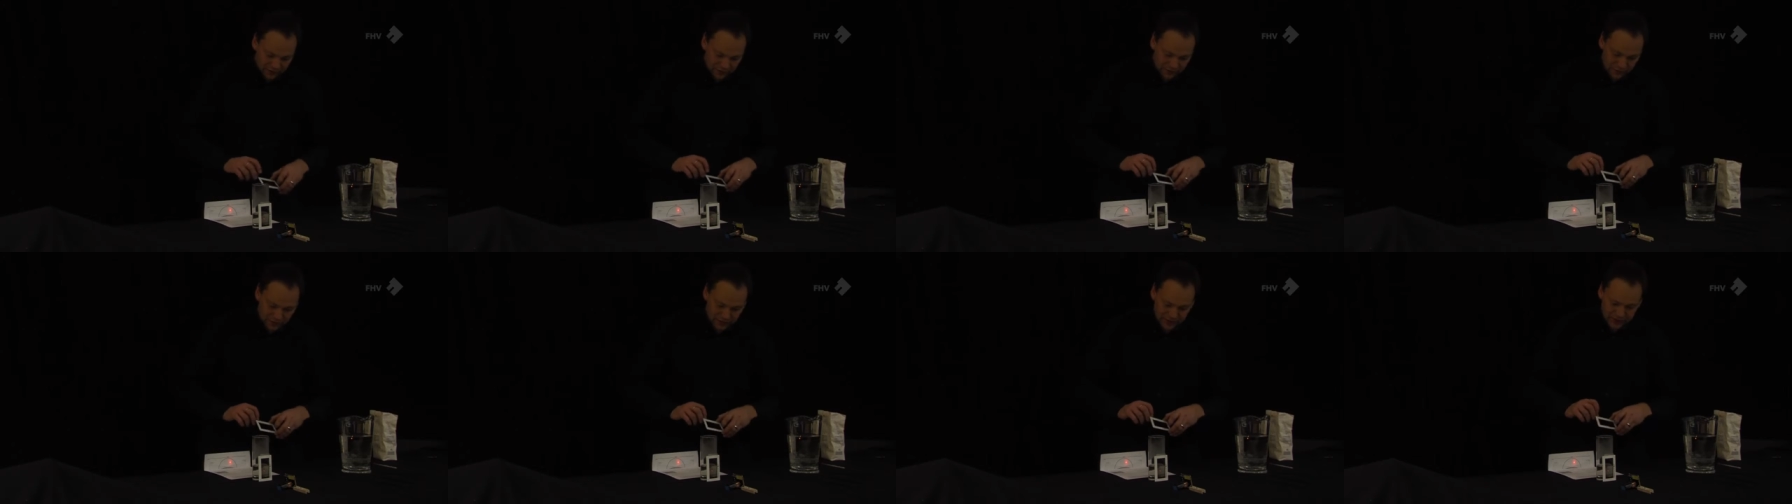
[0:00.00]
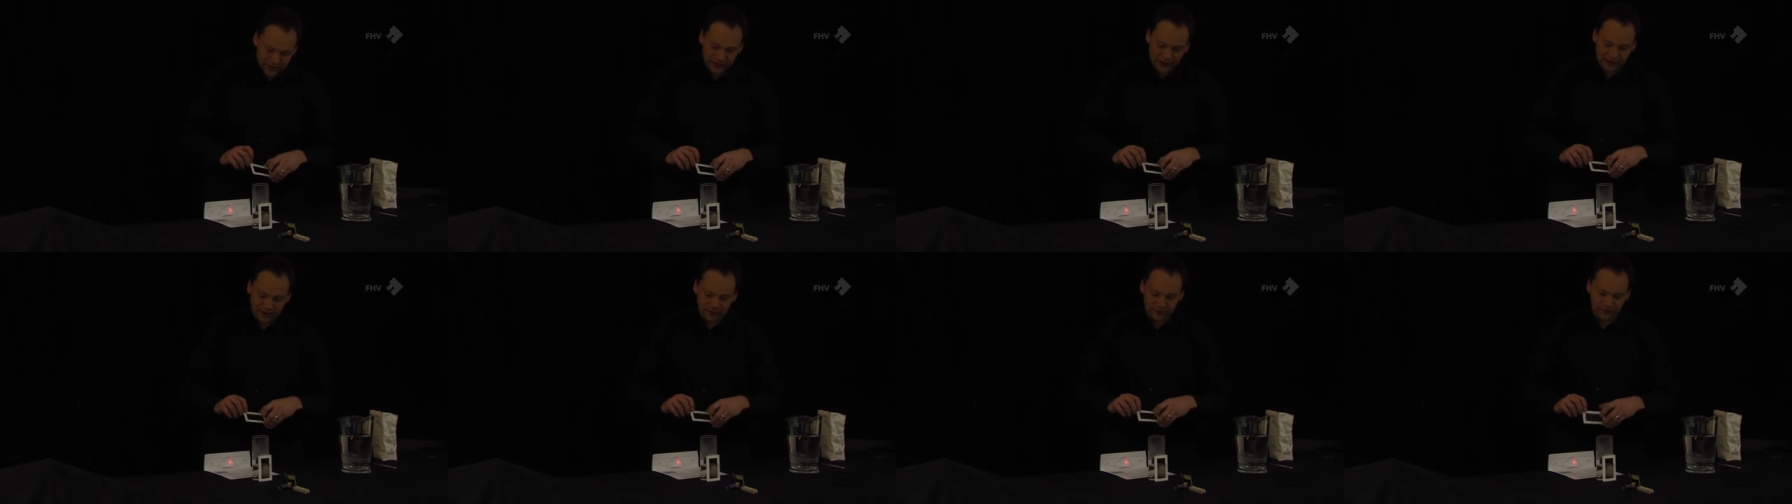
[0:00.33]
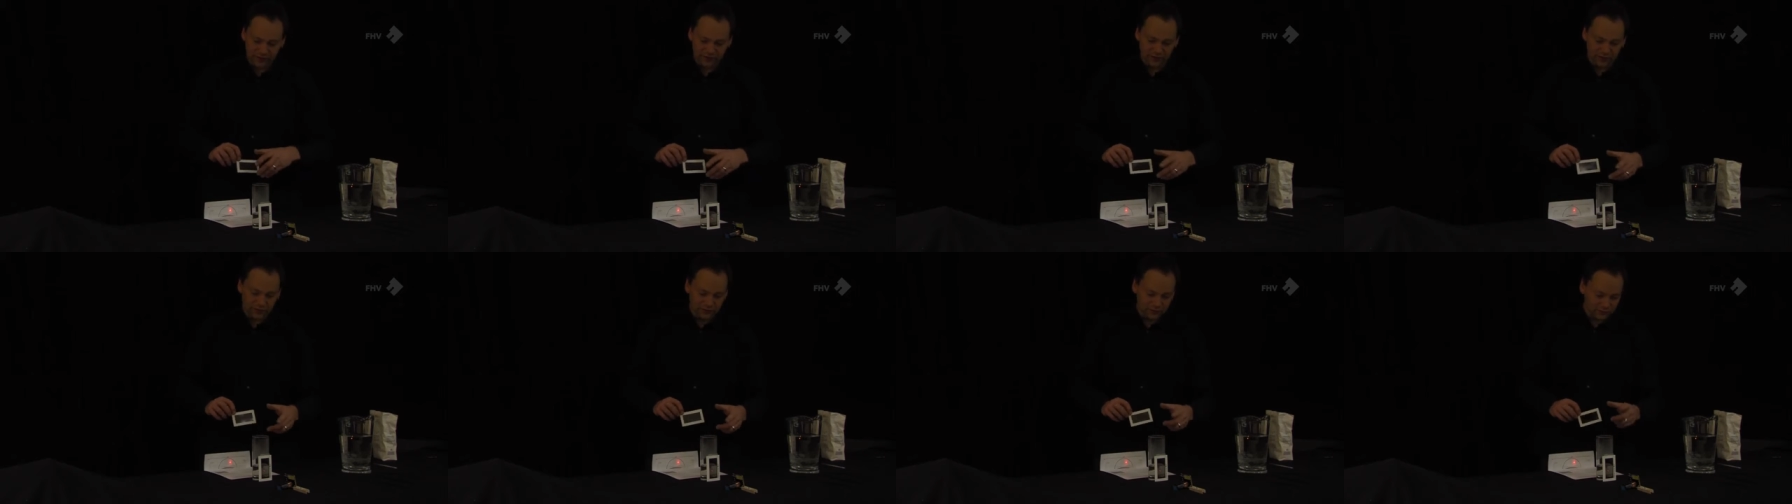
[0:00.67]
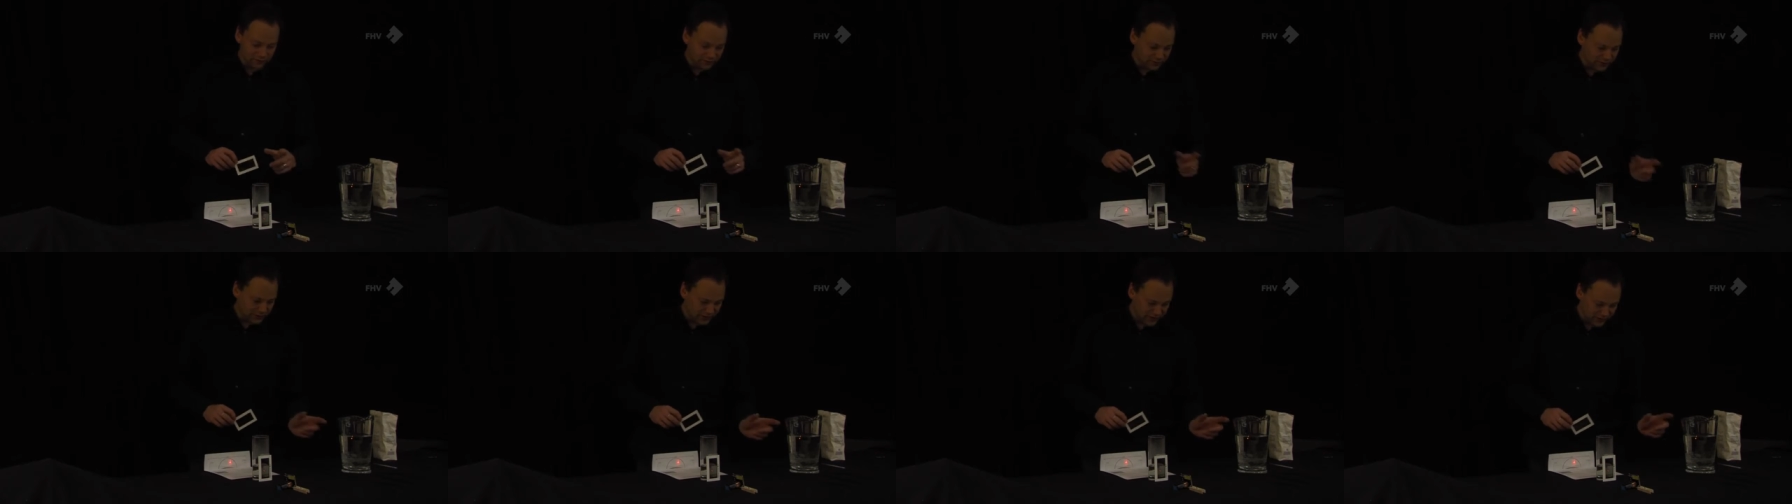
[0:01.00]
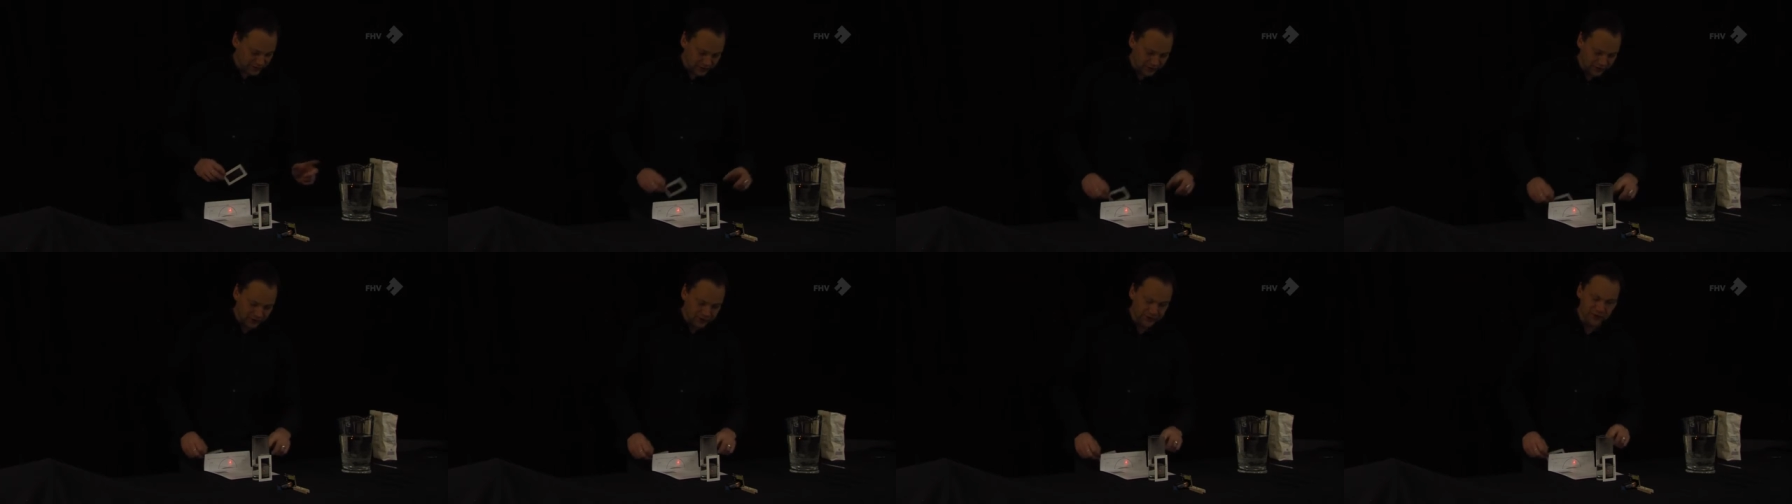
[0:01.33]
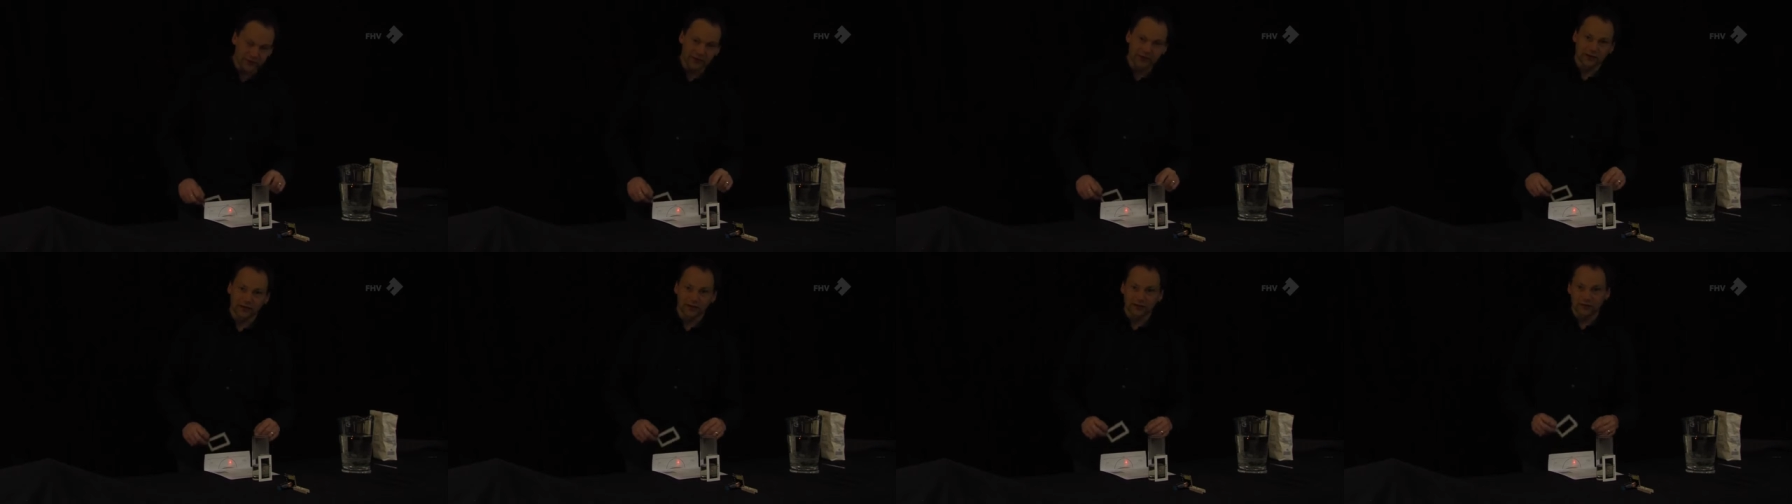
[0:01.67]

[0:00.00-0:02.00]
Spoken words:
Using this setup and this